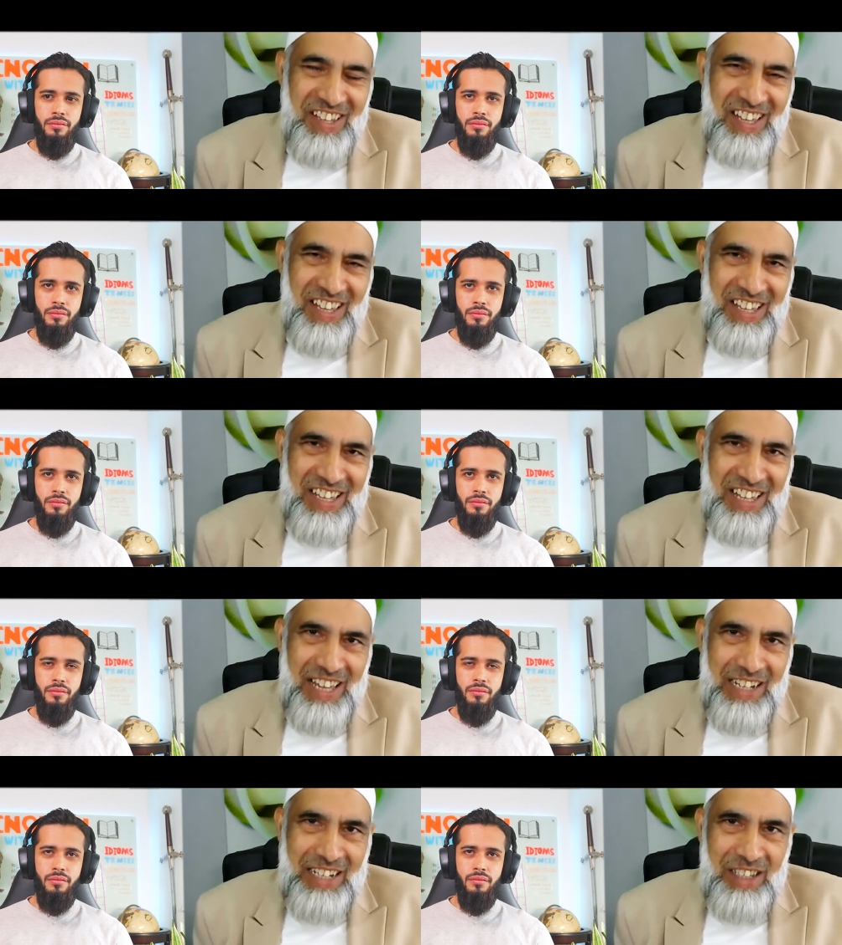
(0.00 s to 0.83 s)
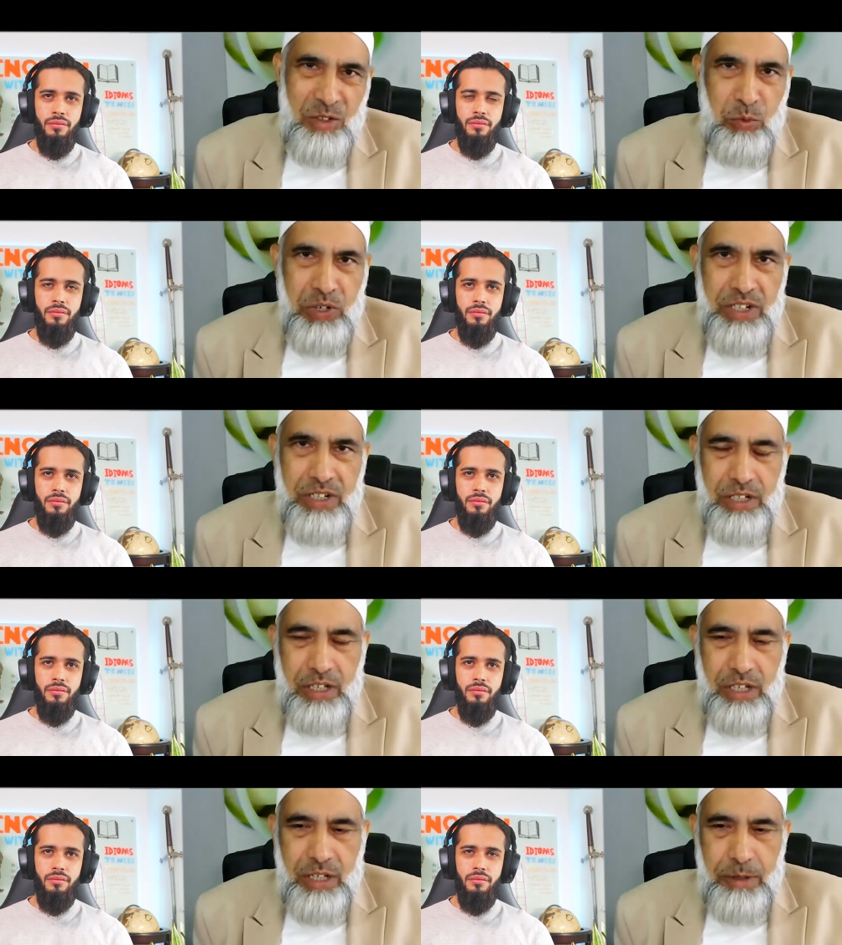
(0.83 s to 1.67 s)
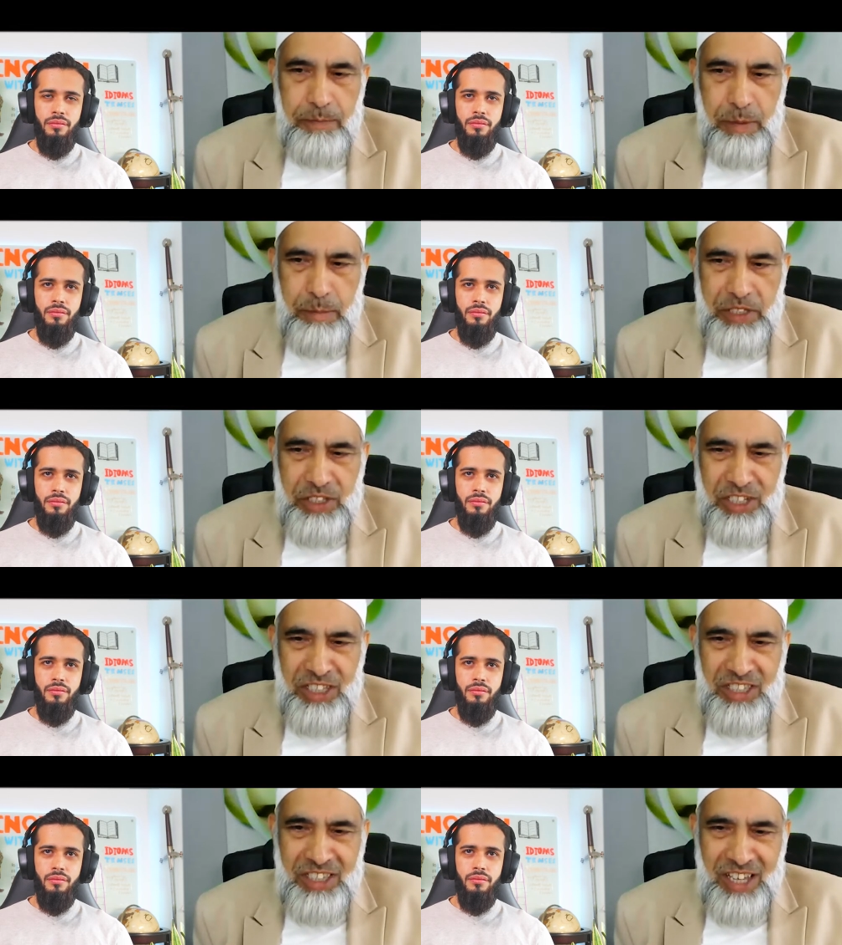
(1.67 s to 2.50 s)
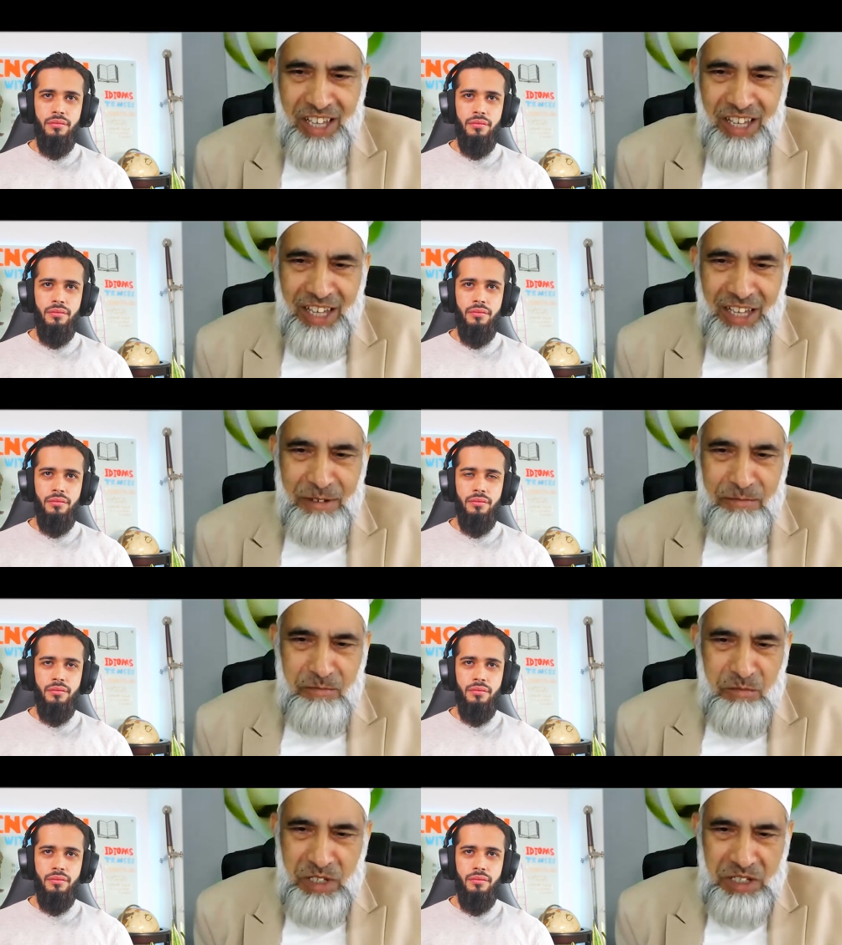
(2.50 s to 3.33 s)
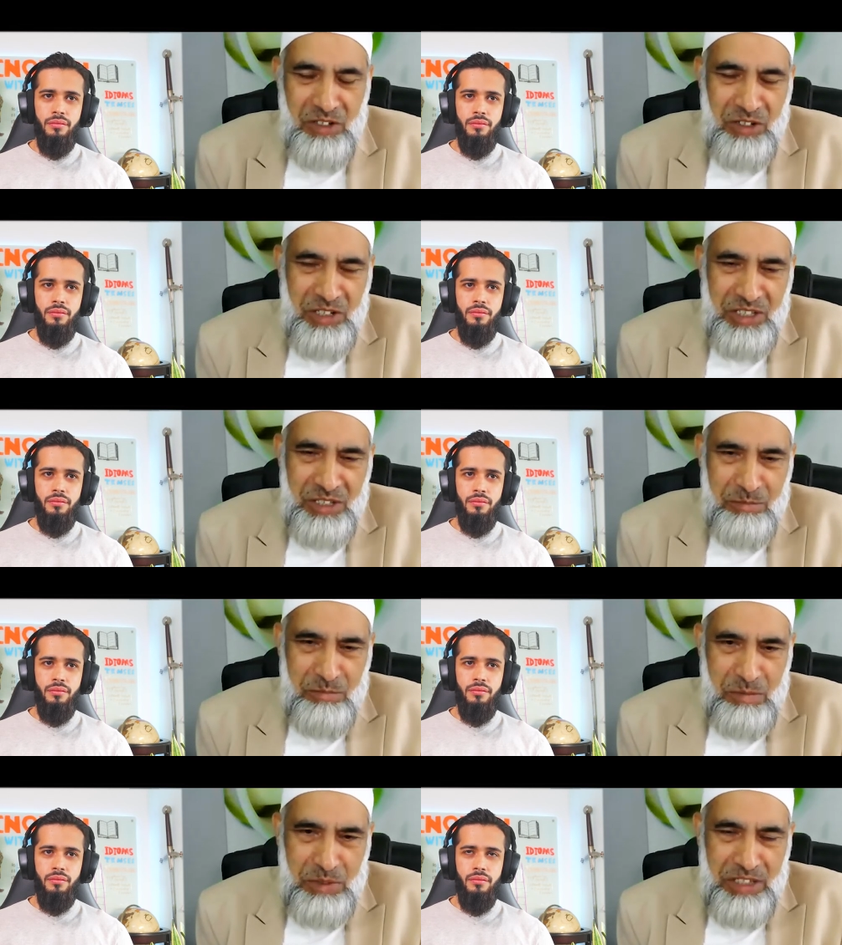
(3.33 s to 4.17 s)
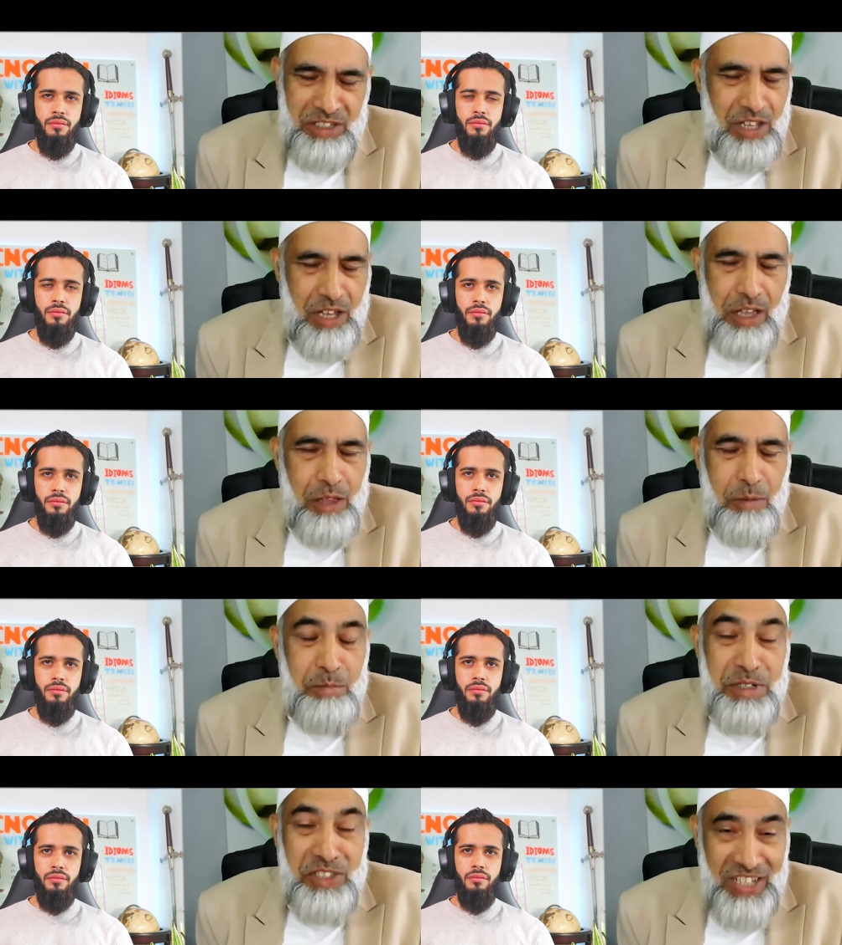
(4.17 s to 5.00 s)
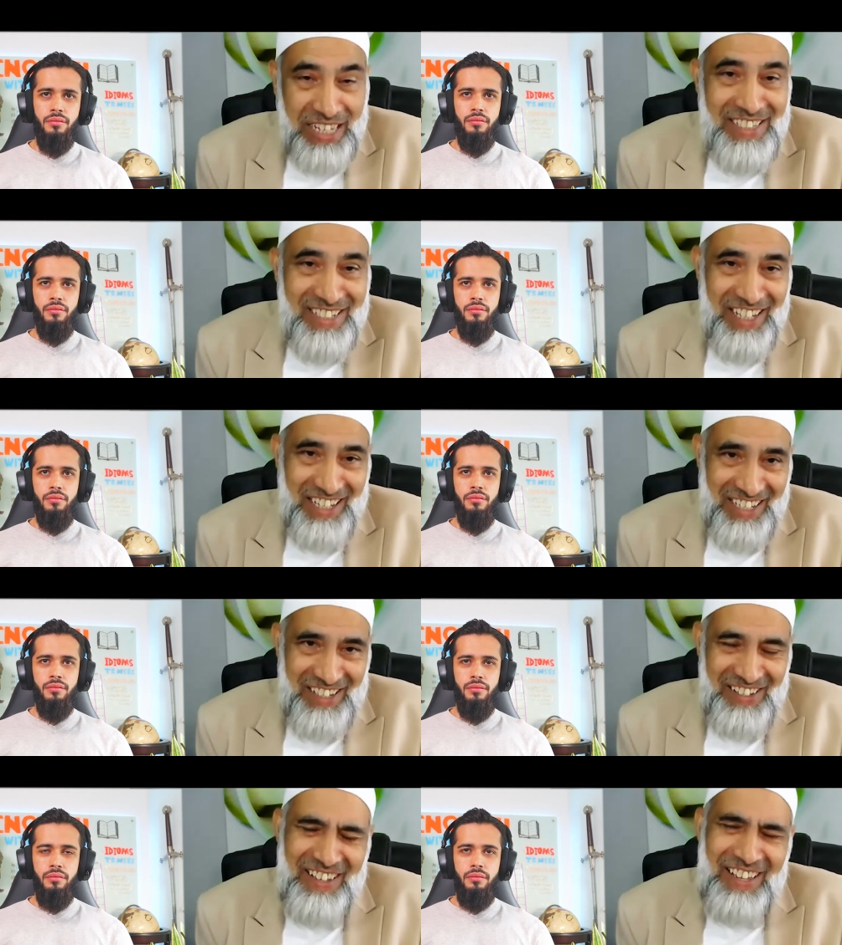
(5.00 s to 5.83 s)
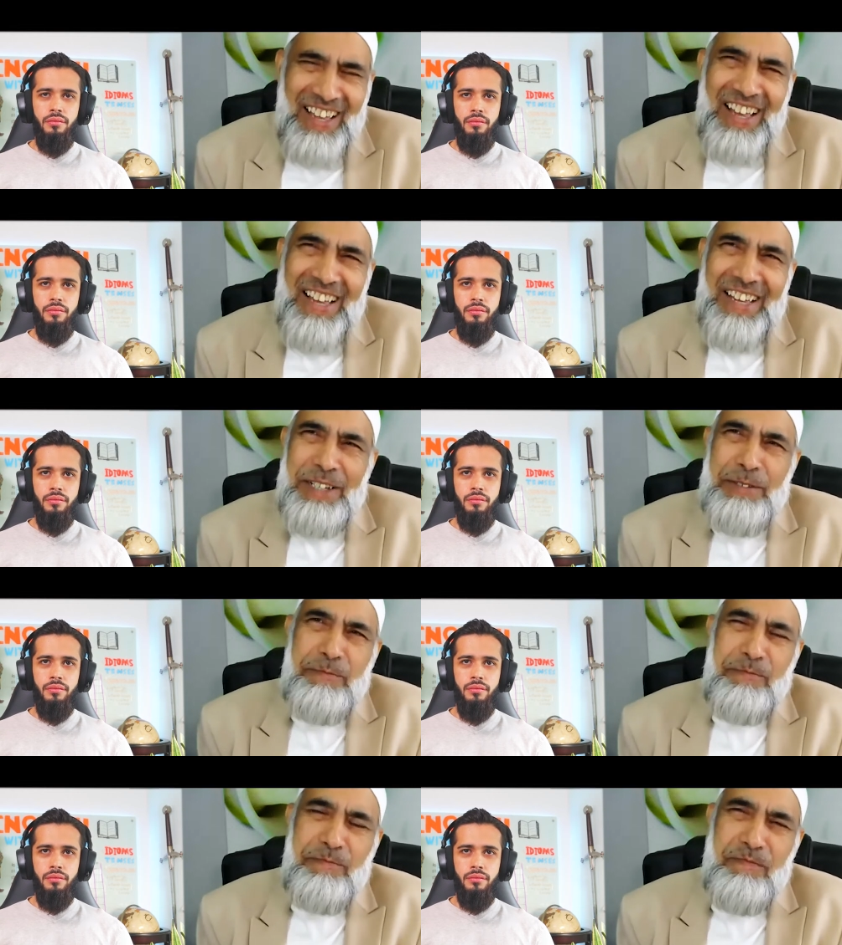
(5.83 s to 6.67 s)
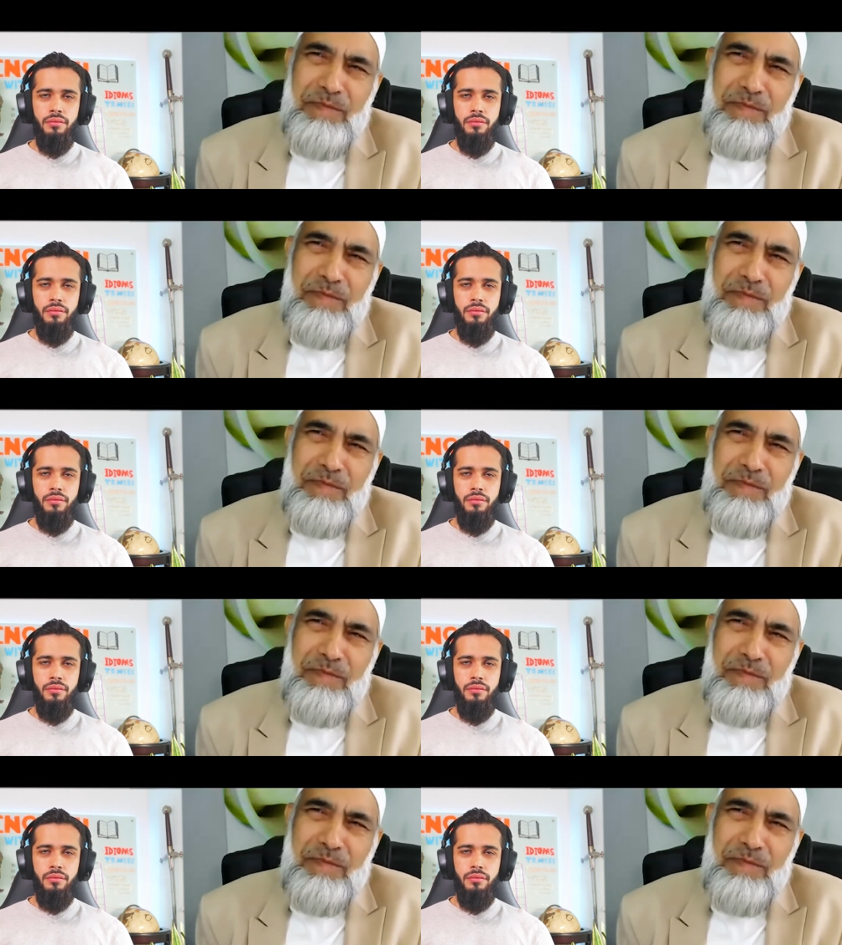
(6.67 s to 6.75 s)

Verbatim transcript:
Speaker 1: Uh, and the word uh, Majeed, uh, you know, it means majestic. Um,